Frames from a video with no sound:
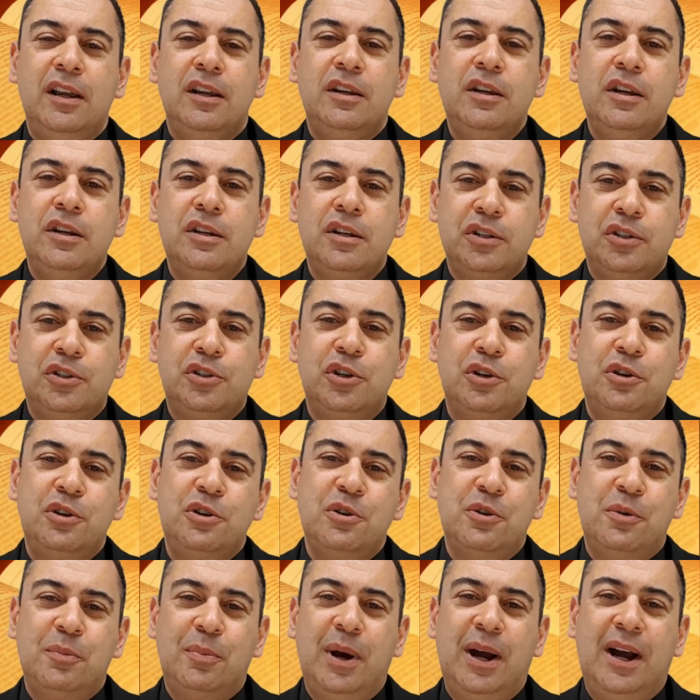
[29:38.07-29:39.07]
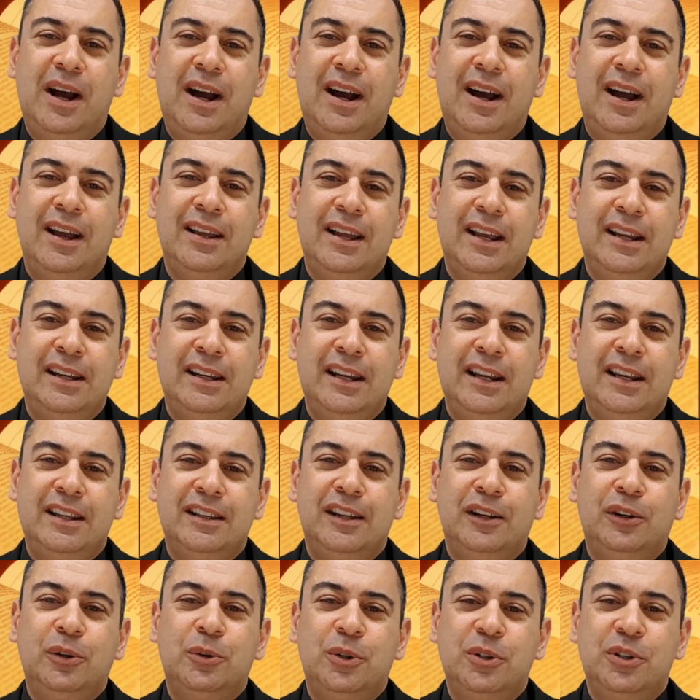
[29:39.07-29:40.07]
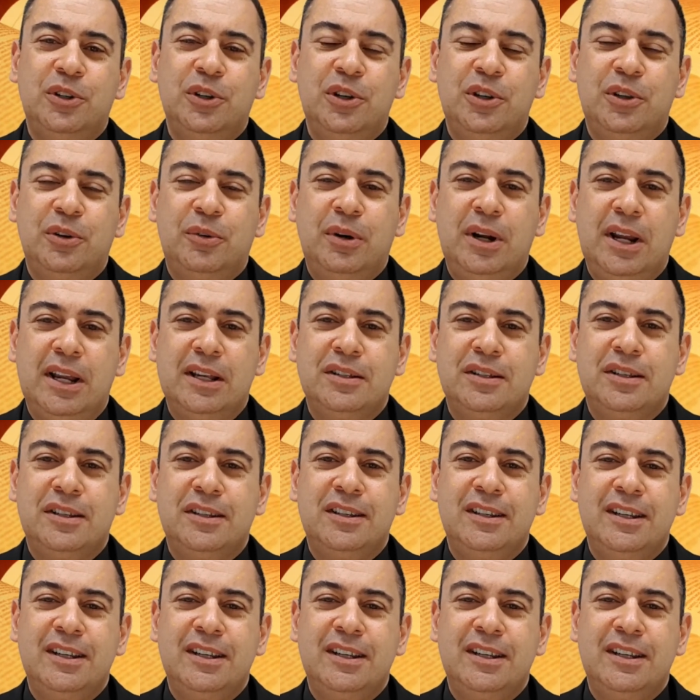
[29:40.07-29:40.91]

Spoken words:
You just do your part and let the Lord do the rest.